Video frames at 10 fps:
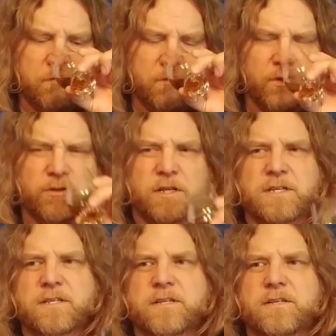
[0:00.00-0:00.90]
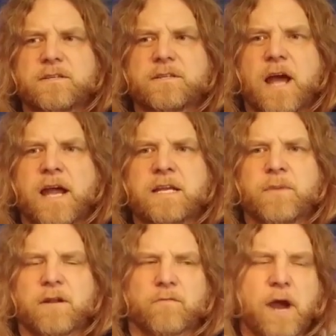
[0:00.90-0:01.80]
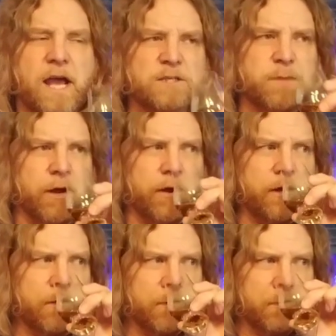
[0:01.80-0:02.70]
There's a tiny bit of raspberry.